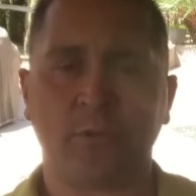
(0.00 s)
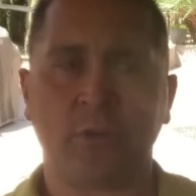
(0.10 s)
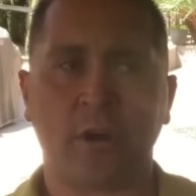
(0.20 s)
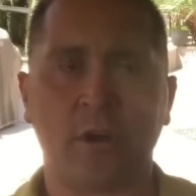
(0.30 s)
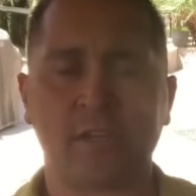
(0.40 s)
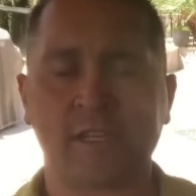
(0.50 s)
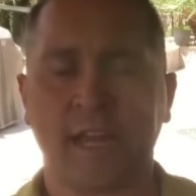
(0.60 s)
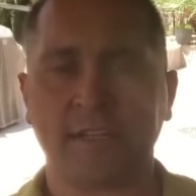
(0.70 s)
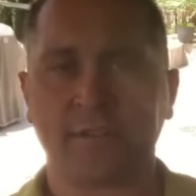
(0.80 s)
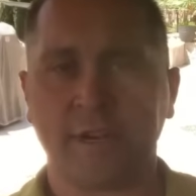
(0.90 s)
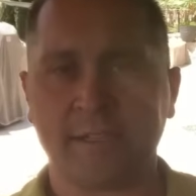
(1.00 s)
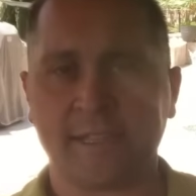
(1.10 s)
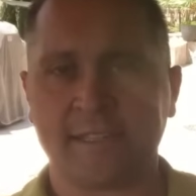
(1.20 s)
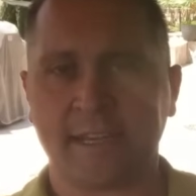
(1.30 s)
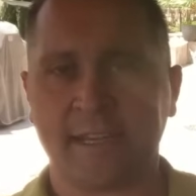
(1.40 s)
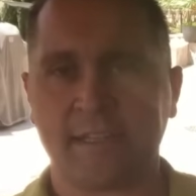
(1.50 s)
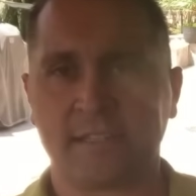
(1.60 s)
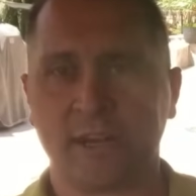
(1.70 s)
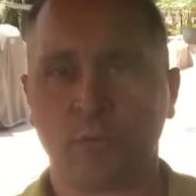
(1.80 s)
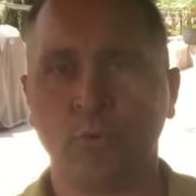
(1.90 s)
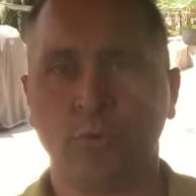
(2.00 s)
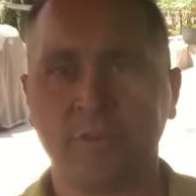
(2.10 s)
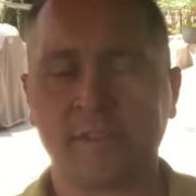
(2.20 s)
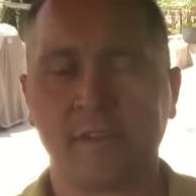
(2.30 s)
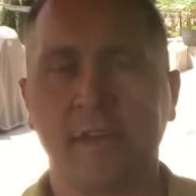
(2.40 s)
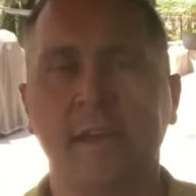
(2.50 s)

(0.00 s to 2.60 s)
or RCI trades. It's against their rules.